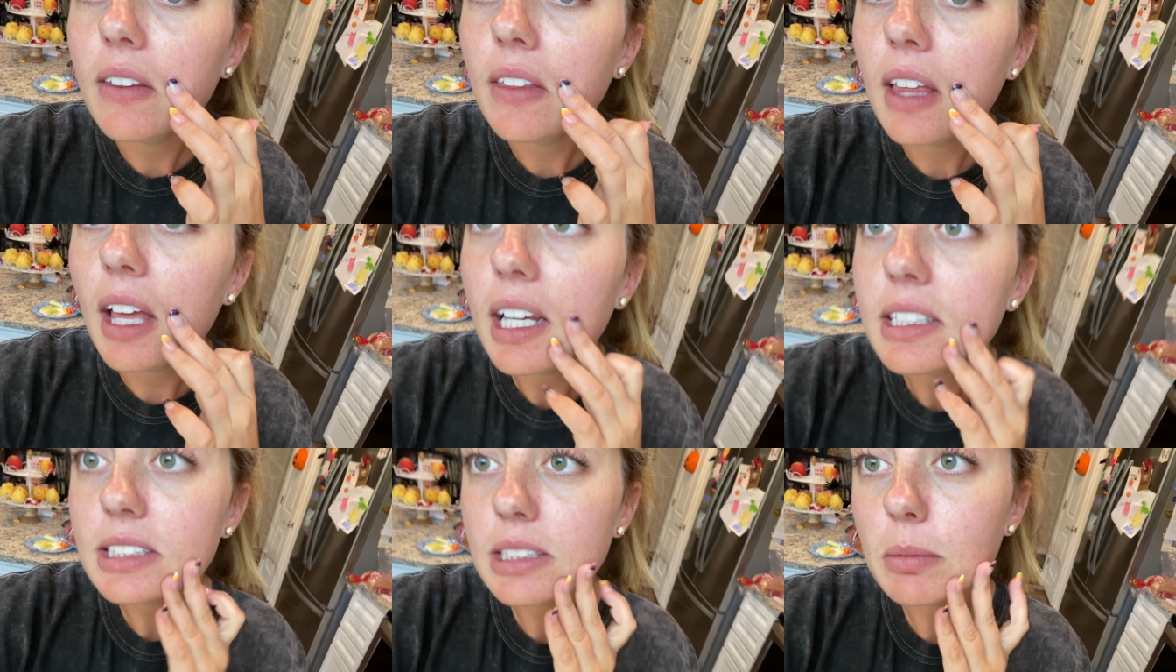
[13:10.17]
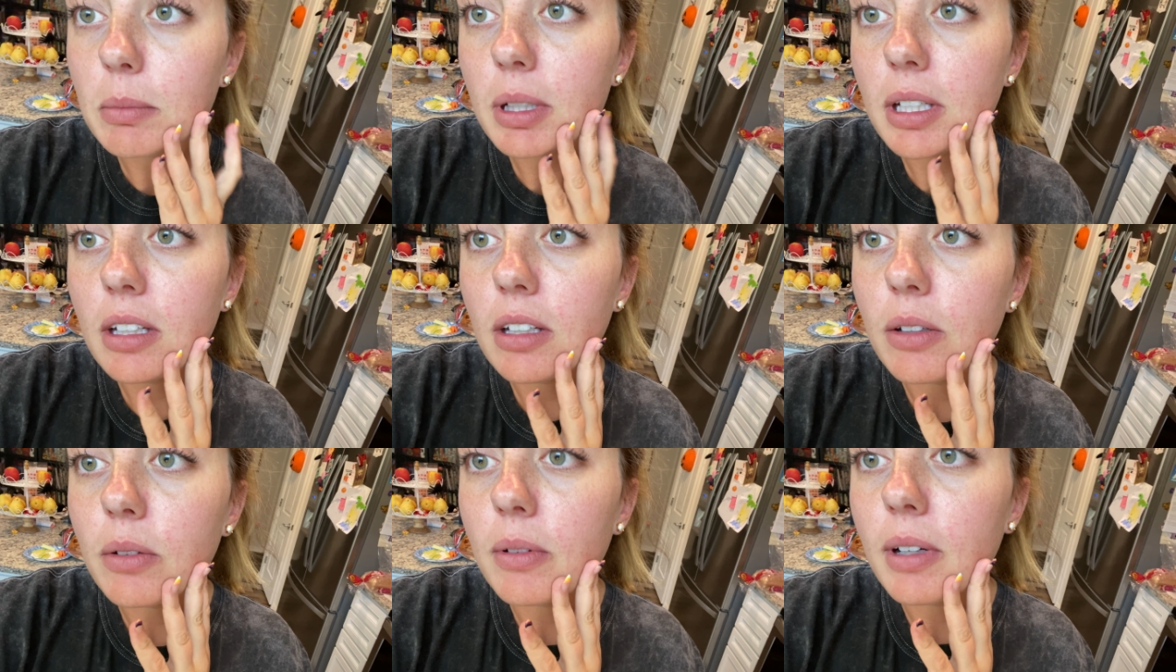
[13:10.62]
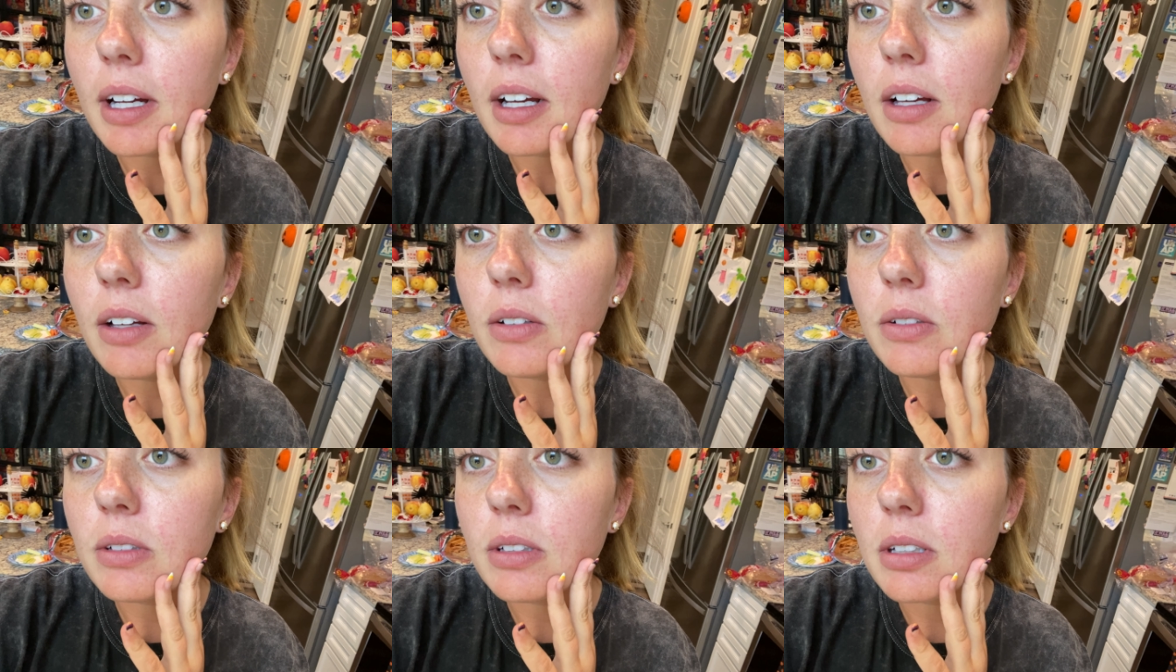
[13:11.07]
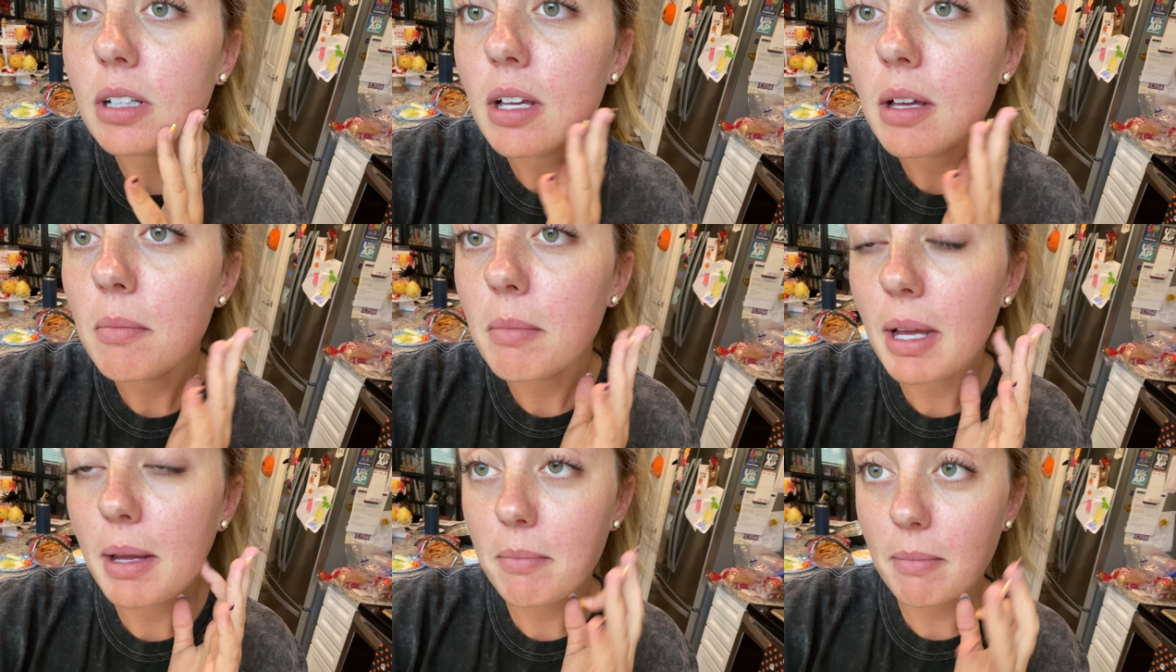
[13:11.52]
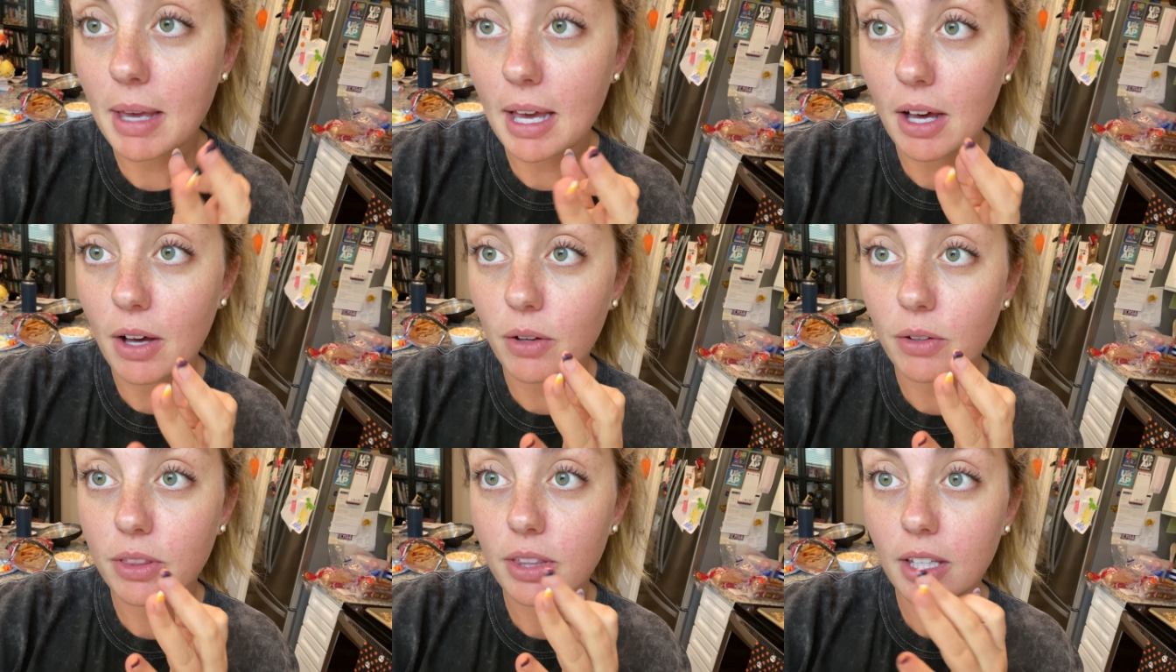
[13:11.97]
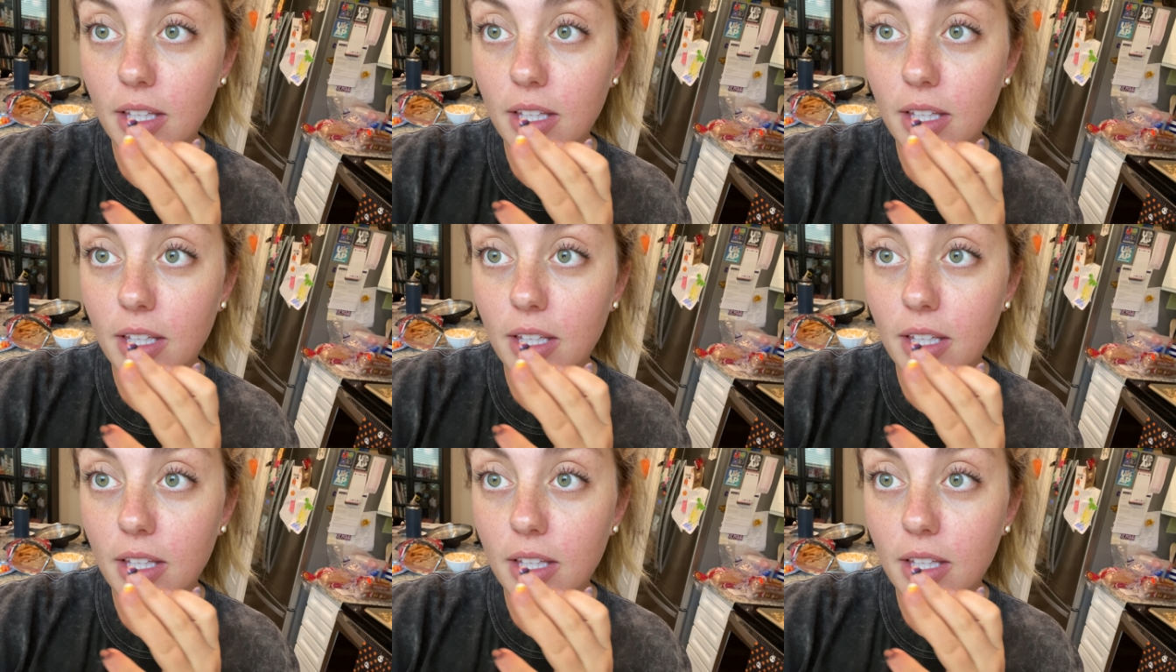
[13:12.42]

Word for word: eczema around my mouth